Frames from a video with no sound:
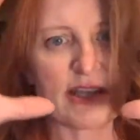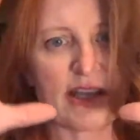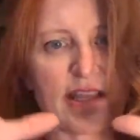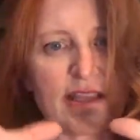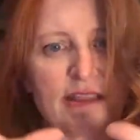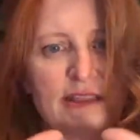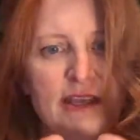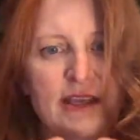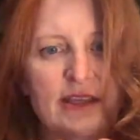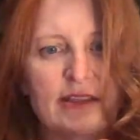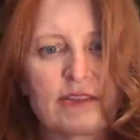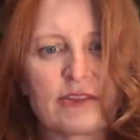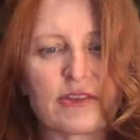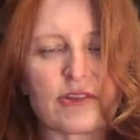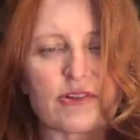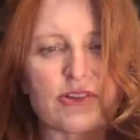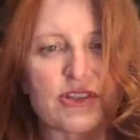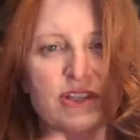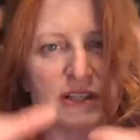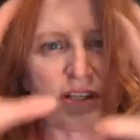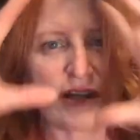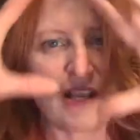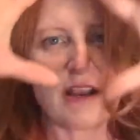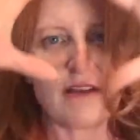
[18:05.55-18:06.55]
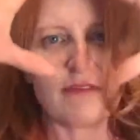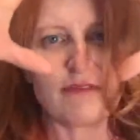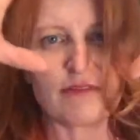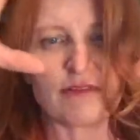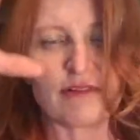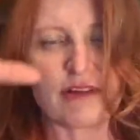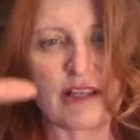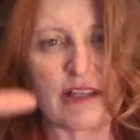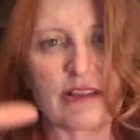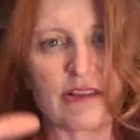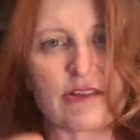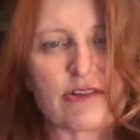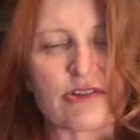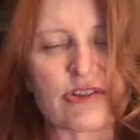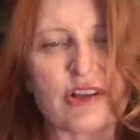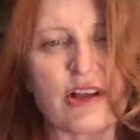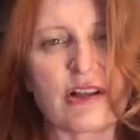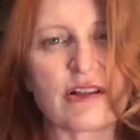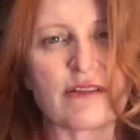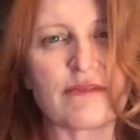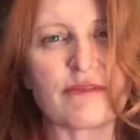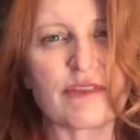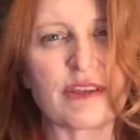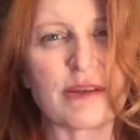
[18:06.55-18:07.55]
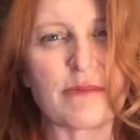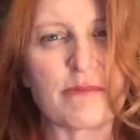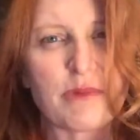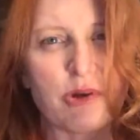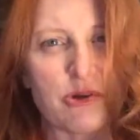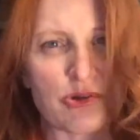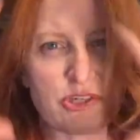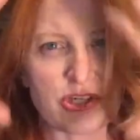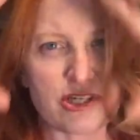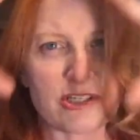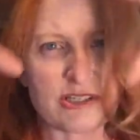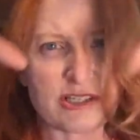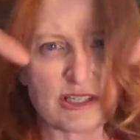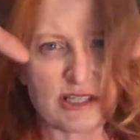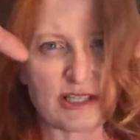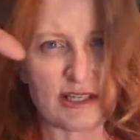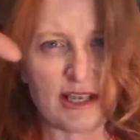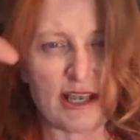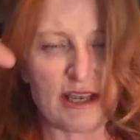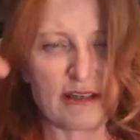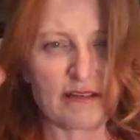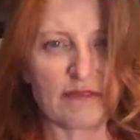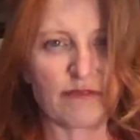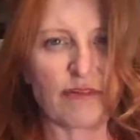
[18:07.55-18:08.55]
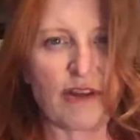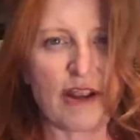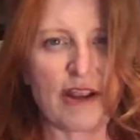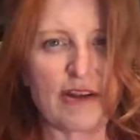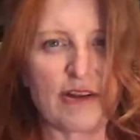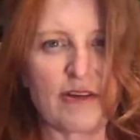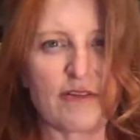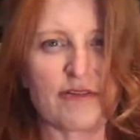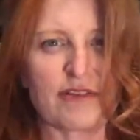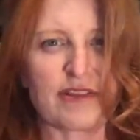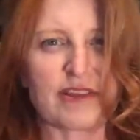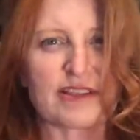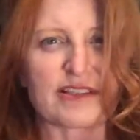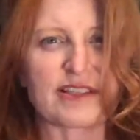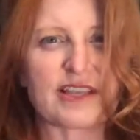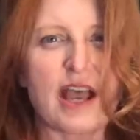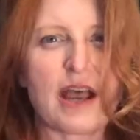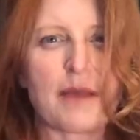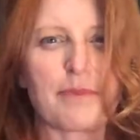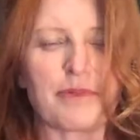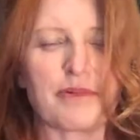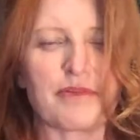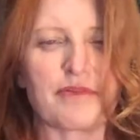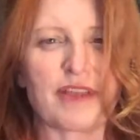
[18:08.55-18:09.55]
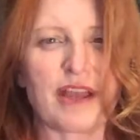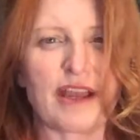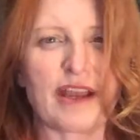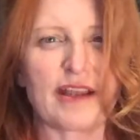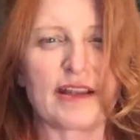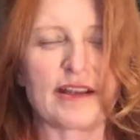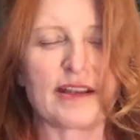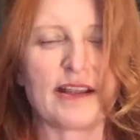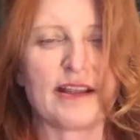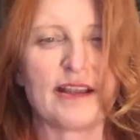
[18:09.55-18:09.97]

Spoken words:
And then there's a covering. There's all of the emotions that kind of right over the top of that.